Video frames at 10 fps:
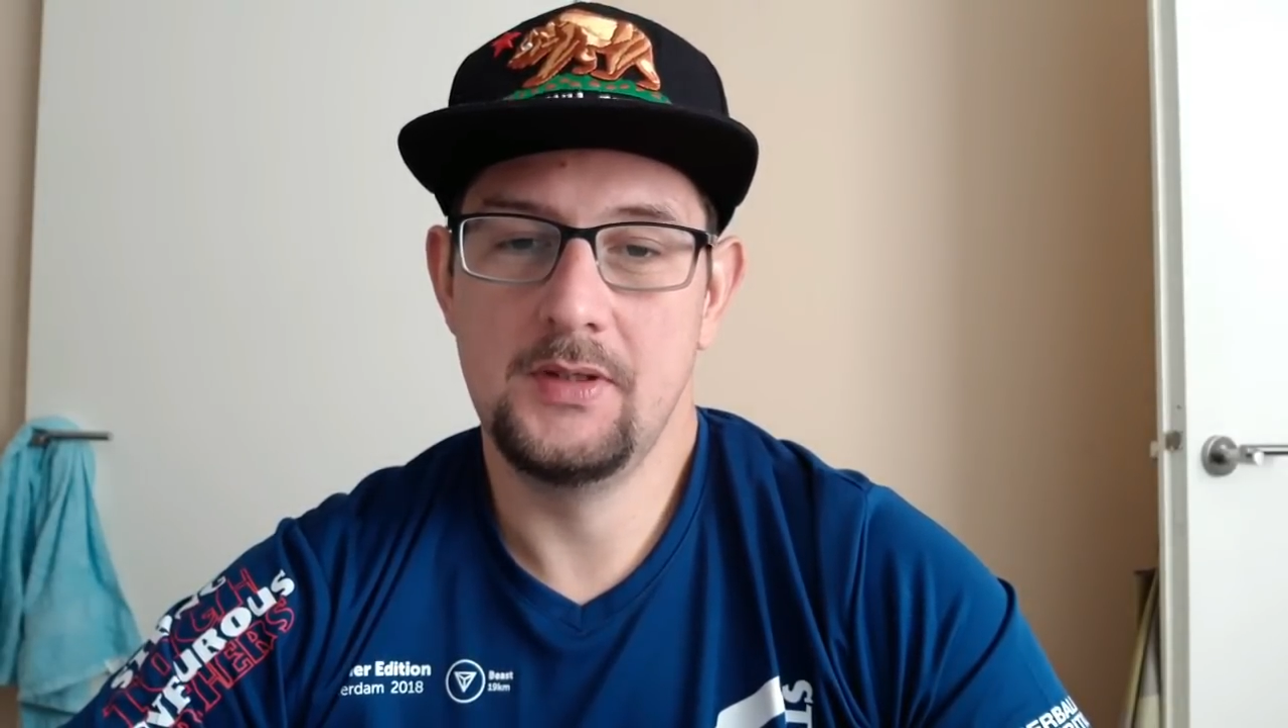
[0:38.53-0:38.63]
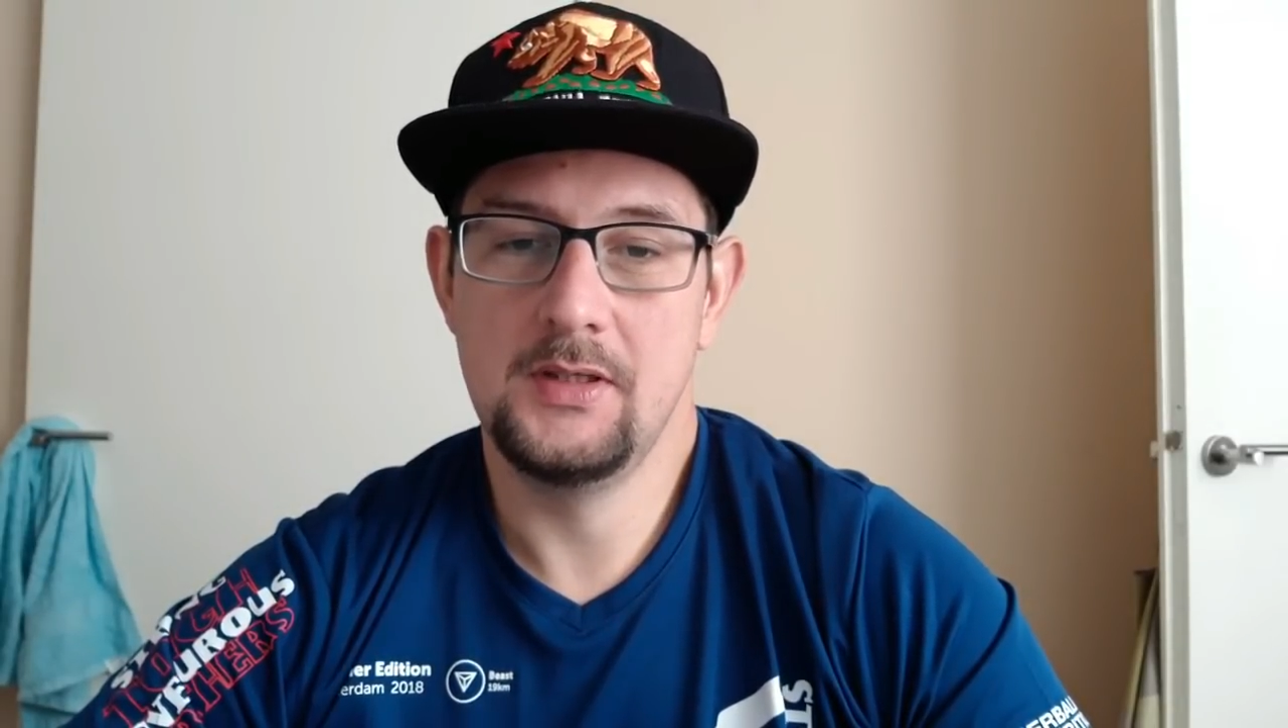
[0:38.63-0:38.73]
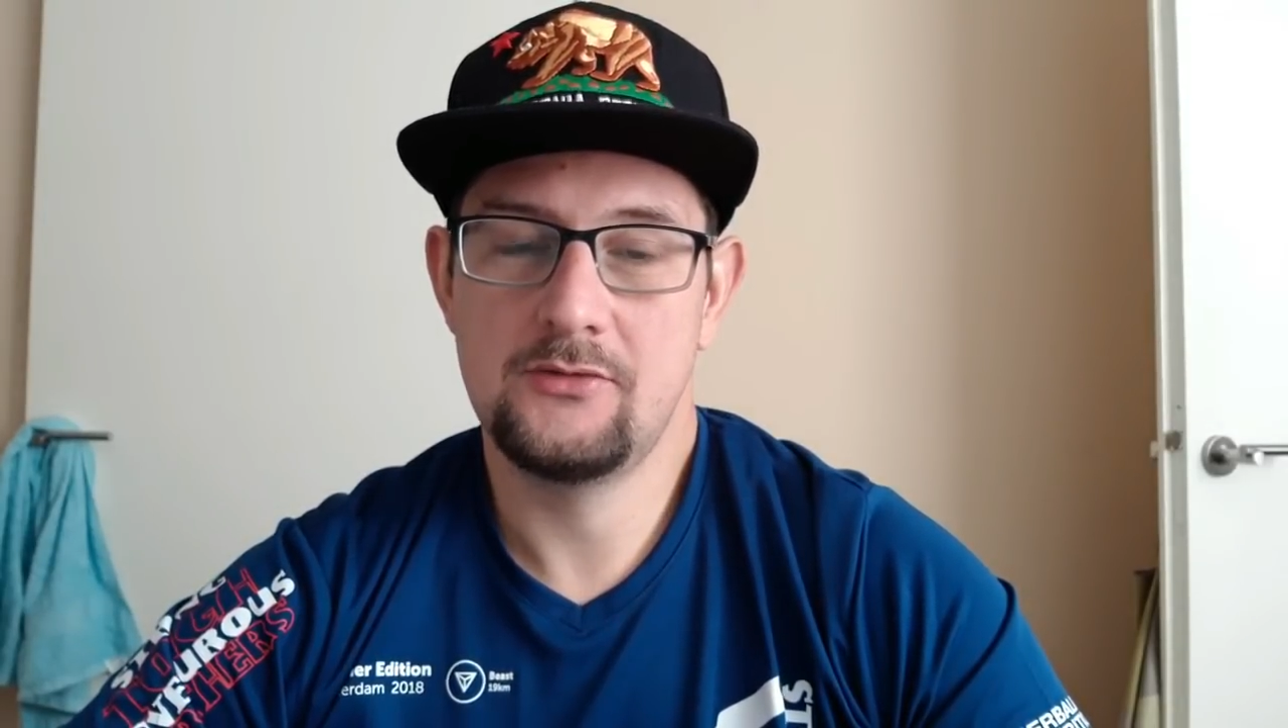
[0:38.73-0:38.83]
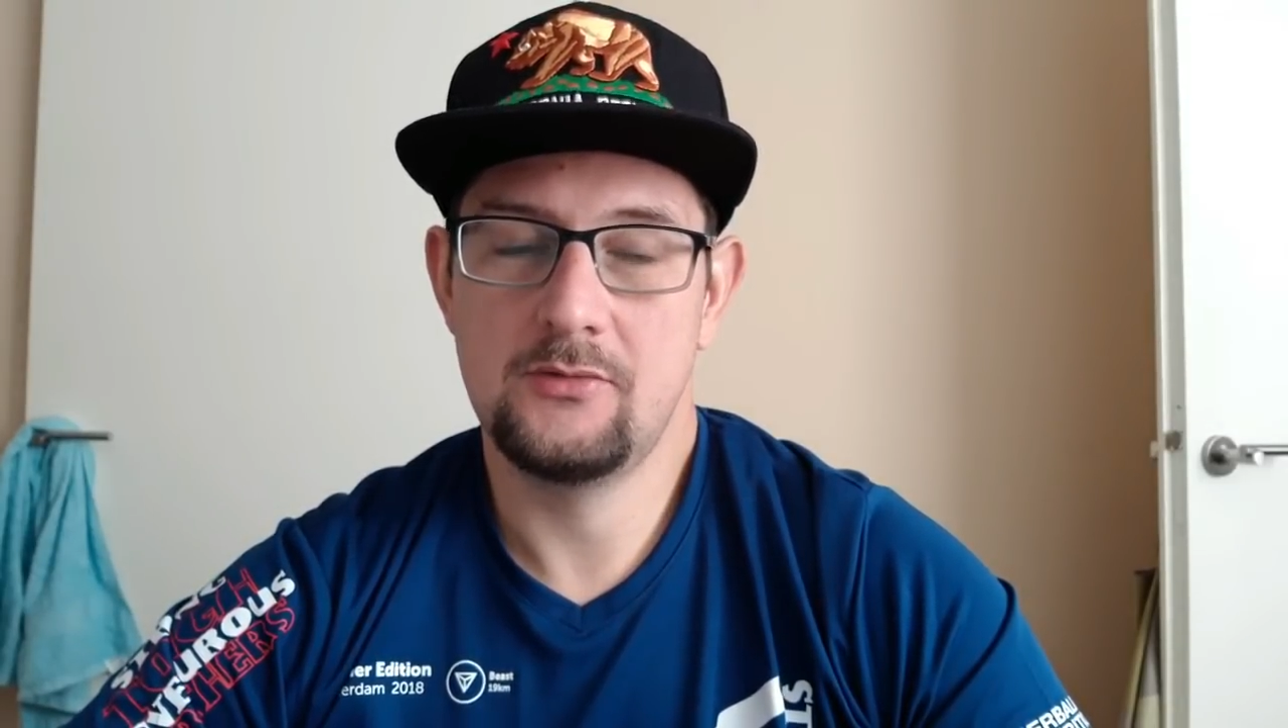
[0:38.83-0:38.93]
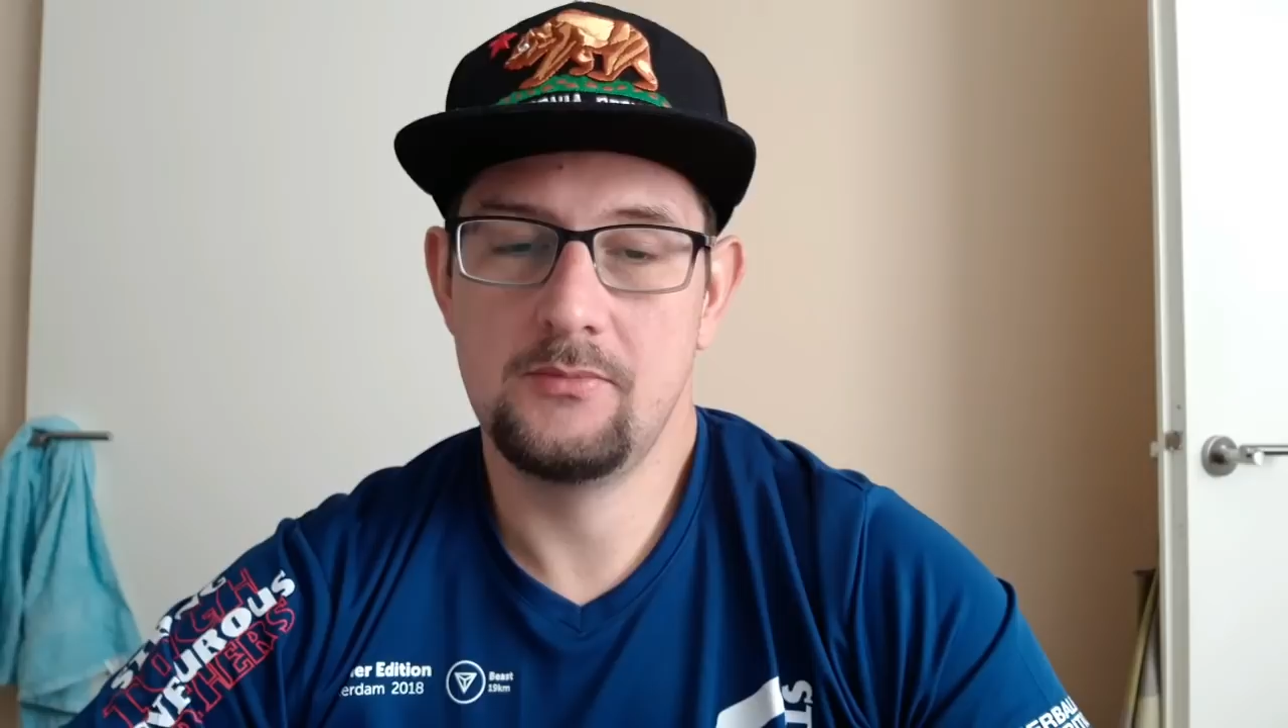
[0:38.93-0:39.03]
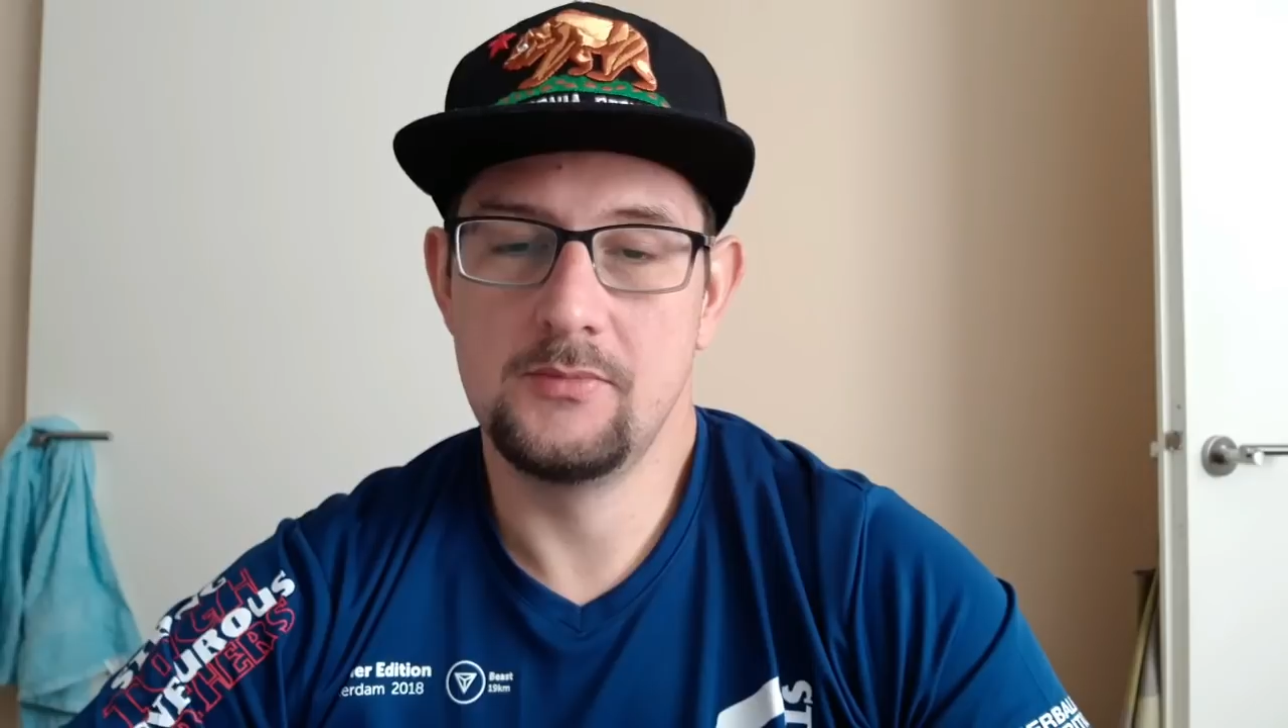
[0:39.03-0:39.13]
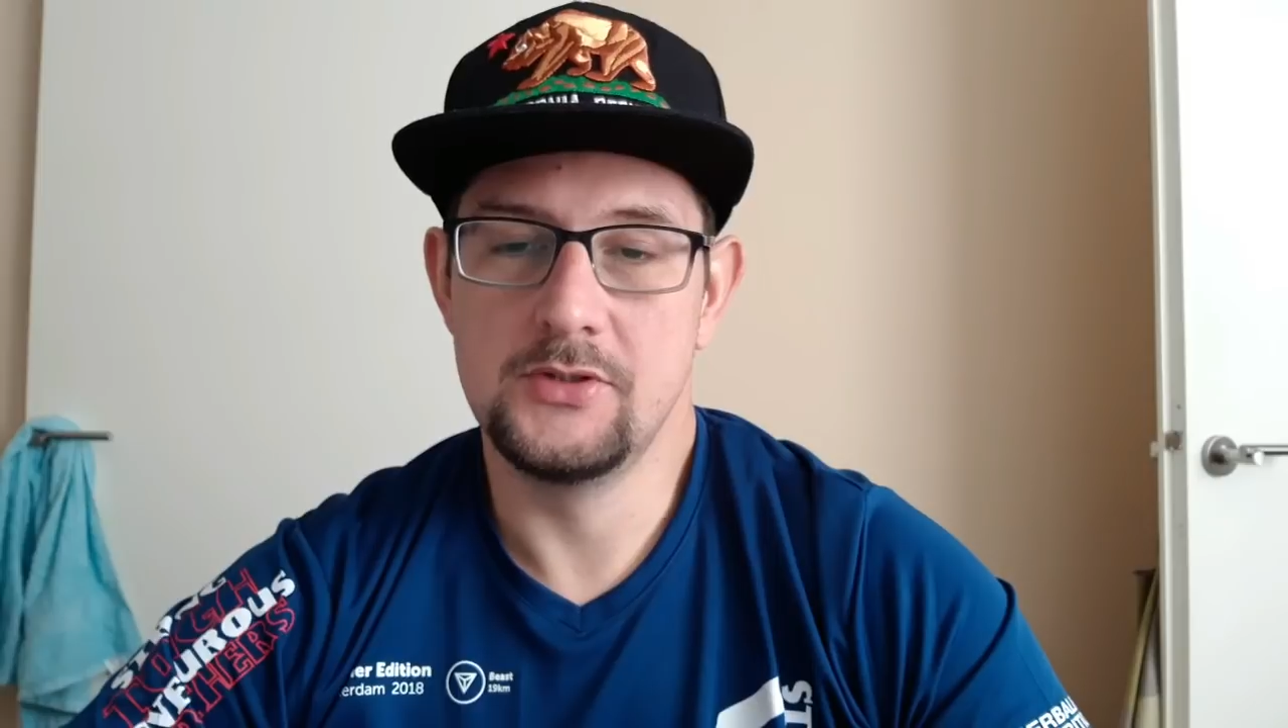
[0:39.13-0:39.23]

It's from